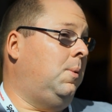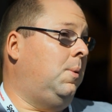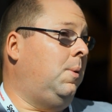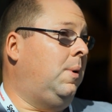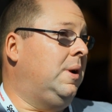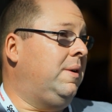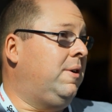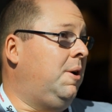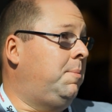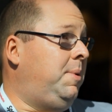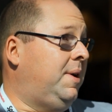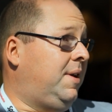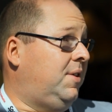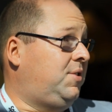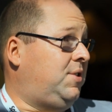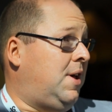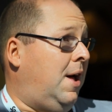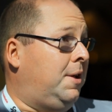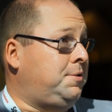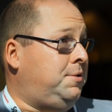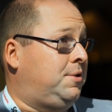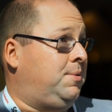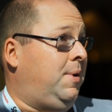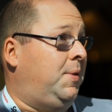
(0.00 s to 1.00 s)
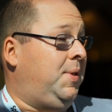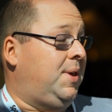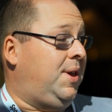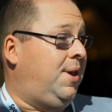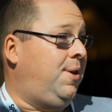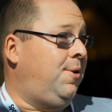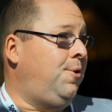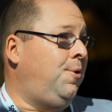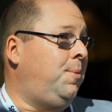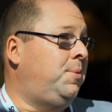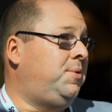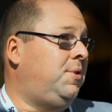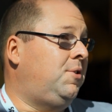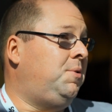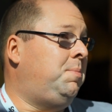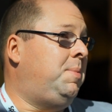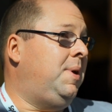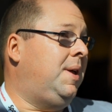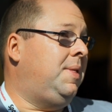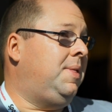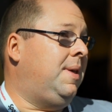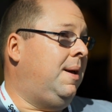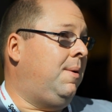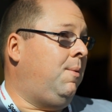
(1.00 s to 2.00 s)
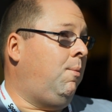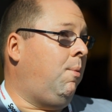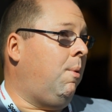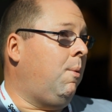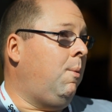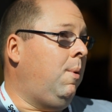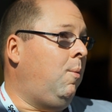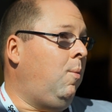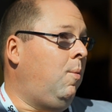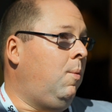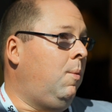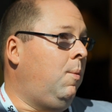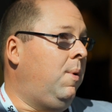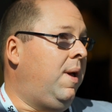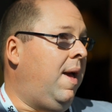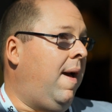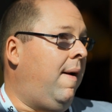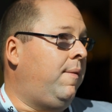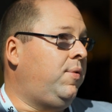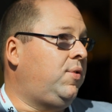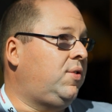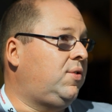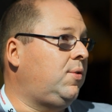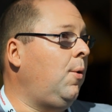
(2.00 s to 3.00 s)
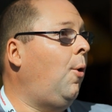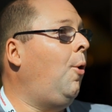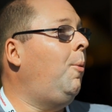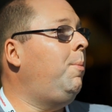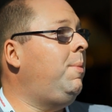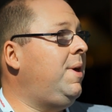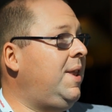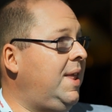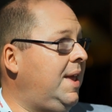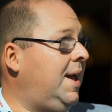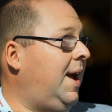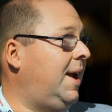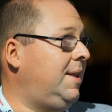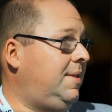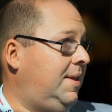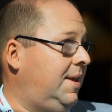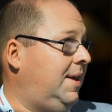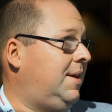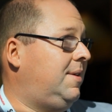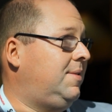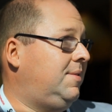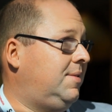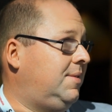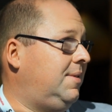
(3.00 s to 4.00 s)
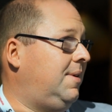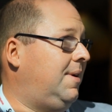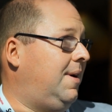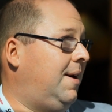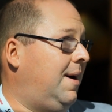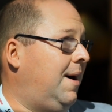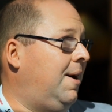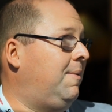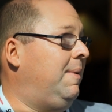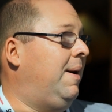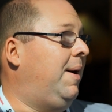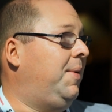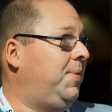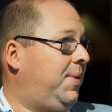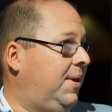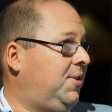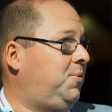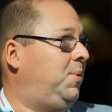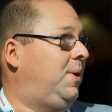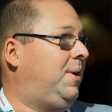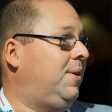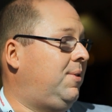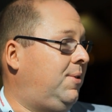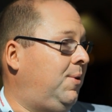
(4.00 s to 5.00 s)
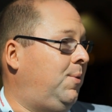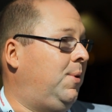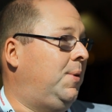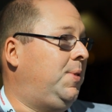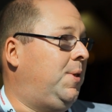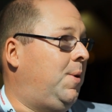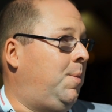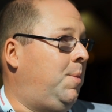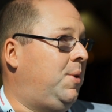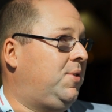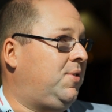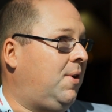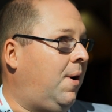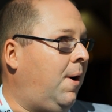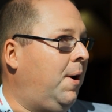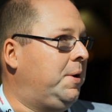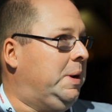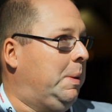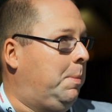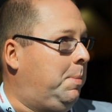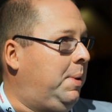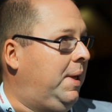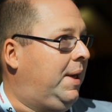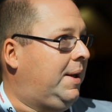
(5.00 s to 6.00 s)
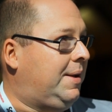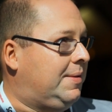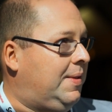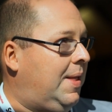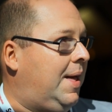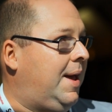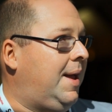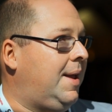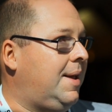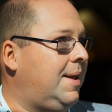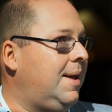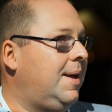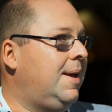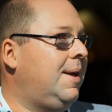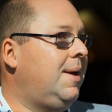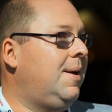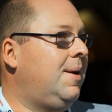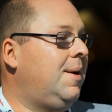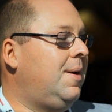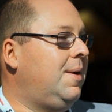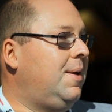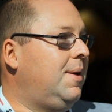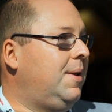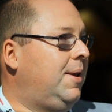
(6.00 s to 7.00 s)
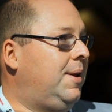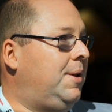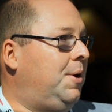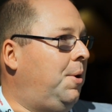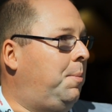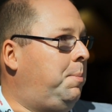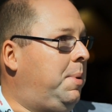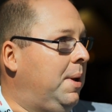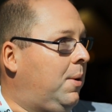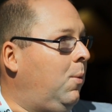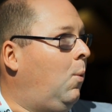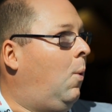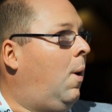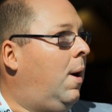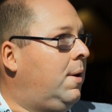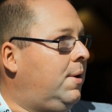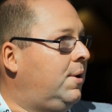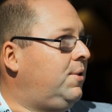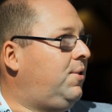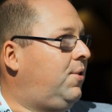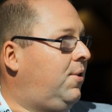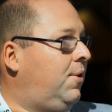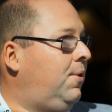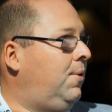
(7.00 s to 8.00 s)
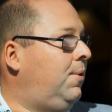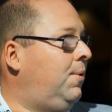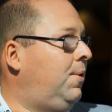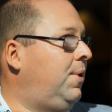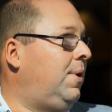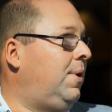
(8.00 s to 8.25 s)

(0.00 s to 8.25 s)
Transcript: one of our biggest challenges around the cubes has been that we have so many ideas right. around things we could do with them. It's hard to pick, like, you know, pick one or two.